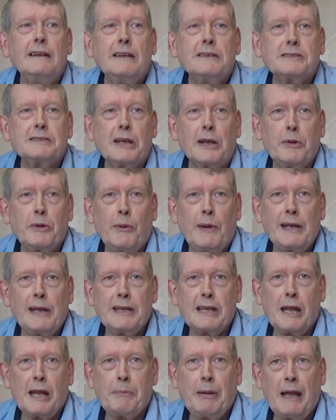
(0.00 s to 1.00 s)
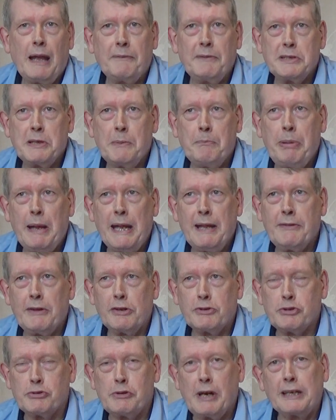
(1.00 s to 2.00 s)
So you end up having to pin the
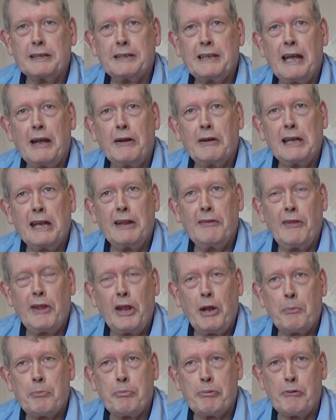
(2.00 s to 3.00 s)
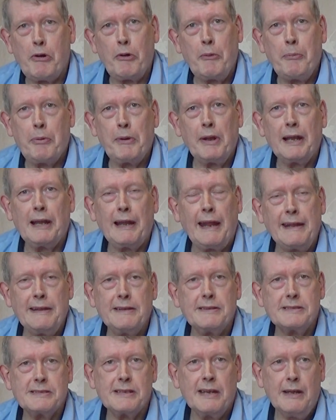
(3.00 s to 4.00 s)
track down in the appropriate
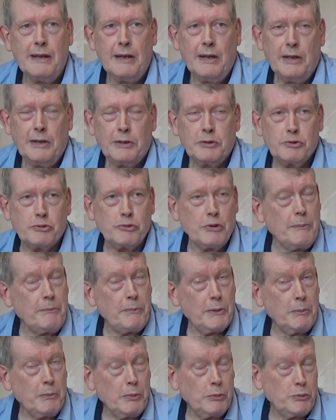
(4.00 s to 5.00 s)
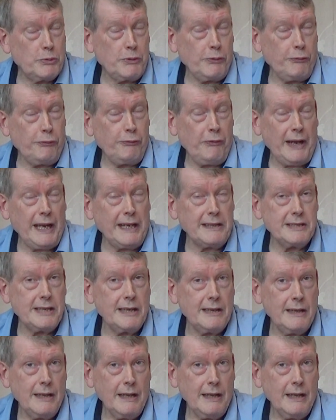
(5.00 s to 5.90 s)
lengths, trim them all to fit,